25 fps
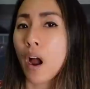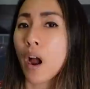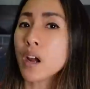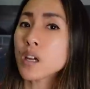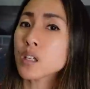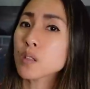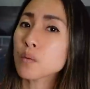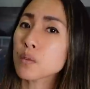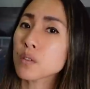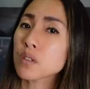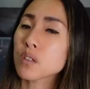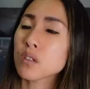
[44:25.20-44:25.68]
I
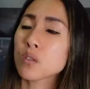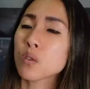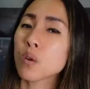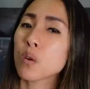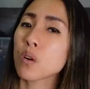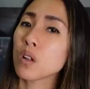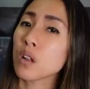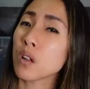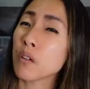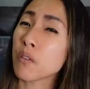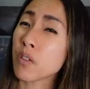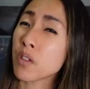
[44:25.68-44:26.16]
spent a
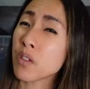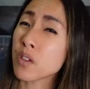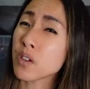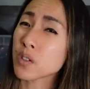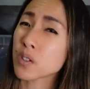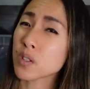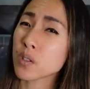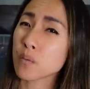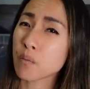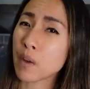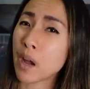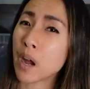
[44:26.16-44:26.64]
total of
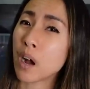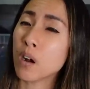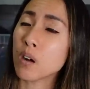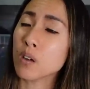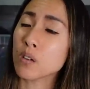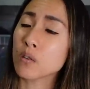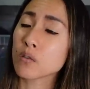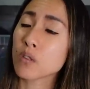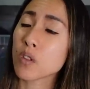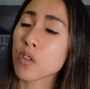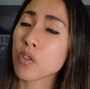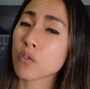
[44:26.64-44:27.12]
this
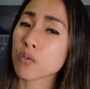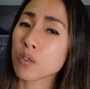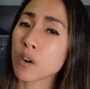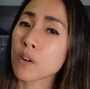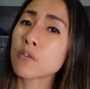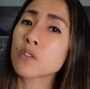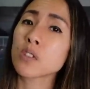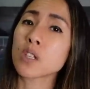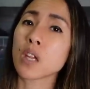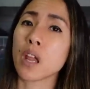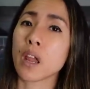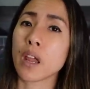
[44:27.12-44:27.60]
amount
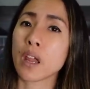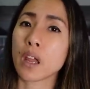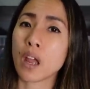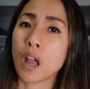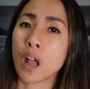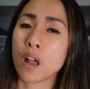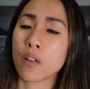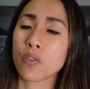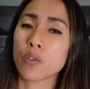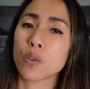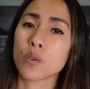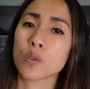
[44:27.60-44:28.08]
thrifting
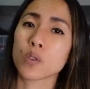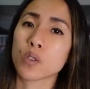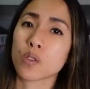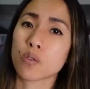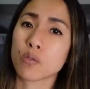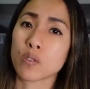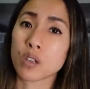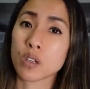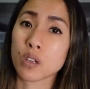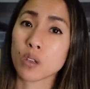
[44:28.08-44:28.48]
at those 3